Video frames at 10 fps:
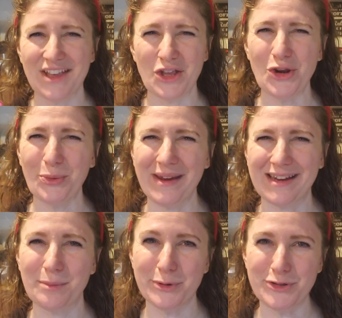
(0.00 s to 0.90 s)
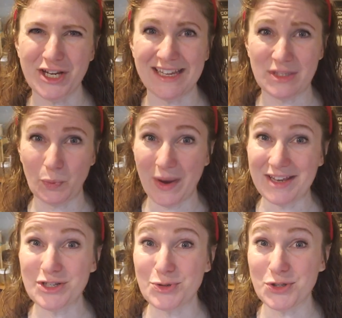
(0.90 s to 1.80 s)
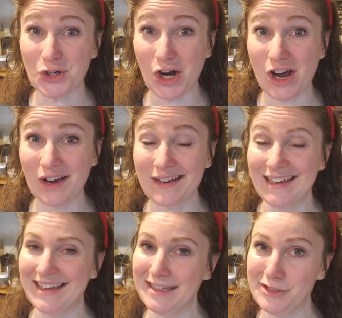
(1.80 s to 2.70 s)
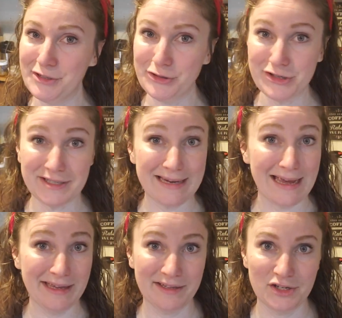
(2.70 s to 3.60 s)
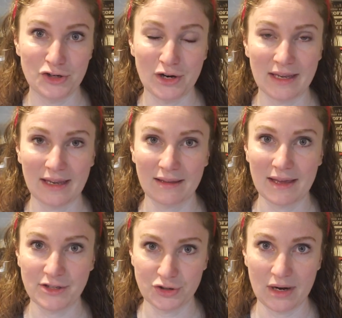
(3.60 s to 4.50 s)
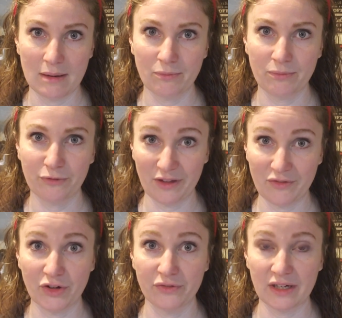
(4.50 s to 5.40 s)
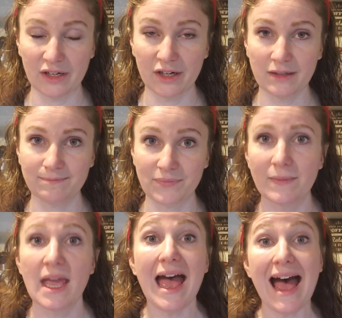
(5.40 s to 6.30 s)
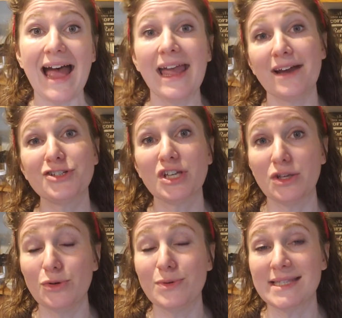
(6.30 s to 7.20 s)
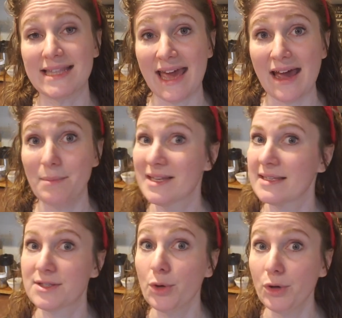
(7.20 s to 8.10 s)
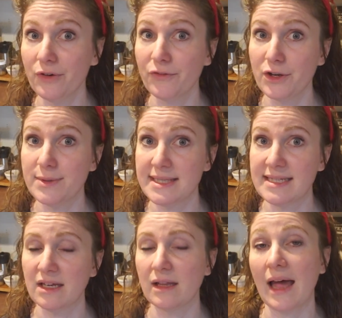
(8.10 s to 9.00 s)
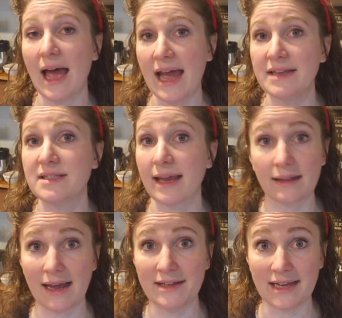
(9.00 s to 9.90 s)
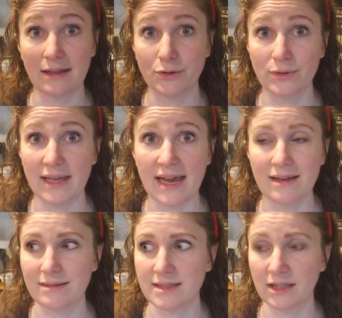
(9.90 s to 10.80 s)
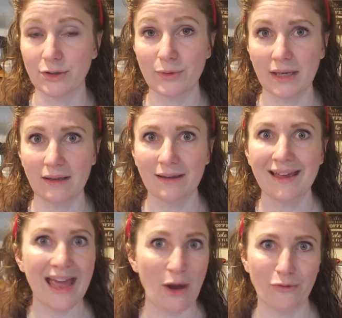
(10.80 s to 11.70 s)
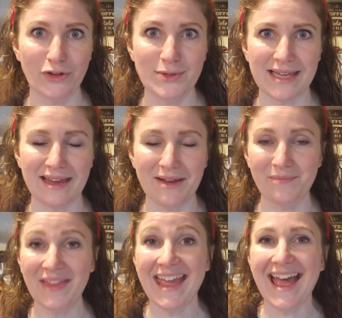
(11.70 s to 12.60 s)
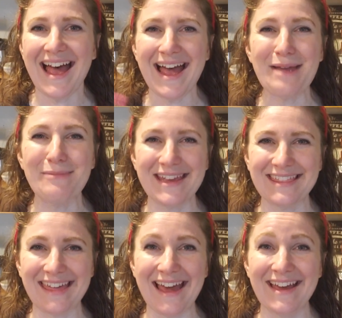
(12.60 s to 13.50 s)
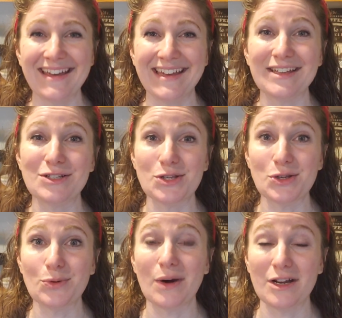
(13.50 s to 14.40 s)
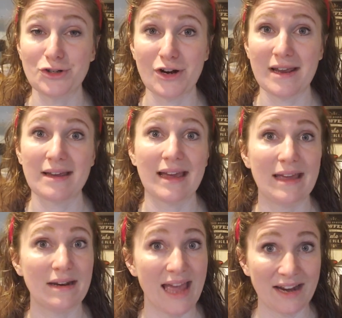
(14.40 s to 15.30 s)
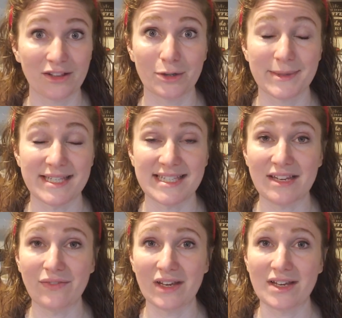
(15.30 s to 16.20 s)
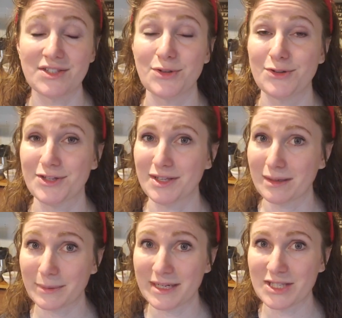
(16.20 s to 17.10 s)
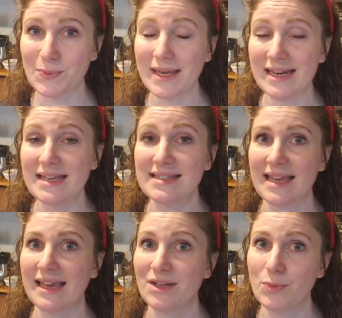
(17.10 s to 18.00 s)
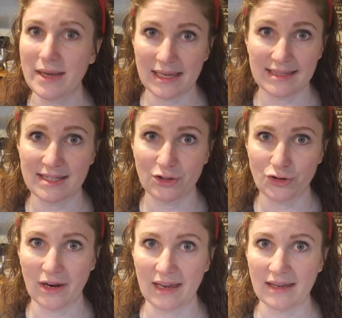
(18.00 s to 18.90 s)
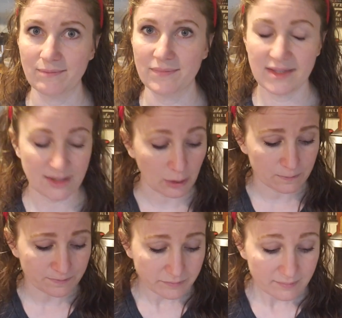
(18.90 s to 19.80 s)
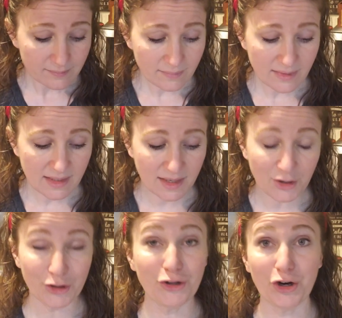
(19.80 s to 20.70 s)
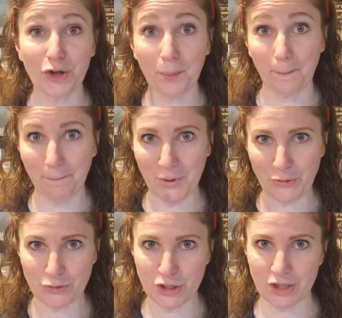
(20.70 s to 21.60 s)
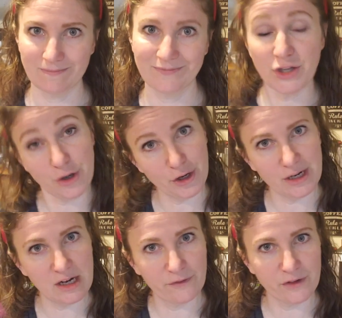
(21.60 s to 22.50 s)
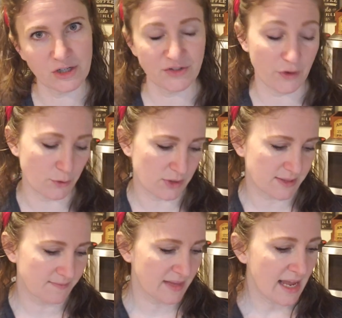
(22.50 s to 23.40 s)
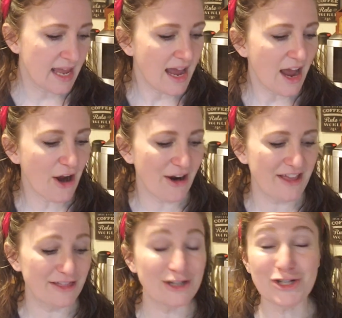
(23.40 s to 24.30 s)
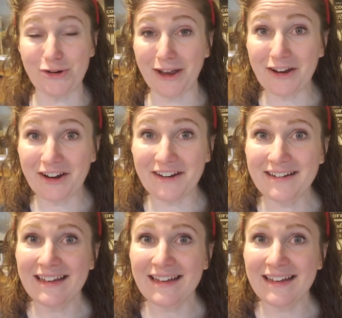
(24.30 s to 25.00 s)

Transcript: you know when kombucha gets way too strong and you're just not into drinking like straight up flavored vinegar? I actually use that because it's so good for you still. I dilute it, however you say it. I make that into a drink and add a little bit of stevia so there's a little bit of sweetness and we can still drink it. So, Good Girl Booch. You heard it here first, folks. All right, the shrinker,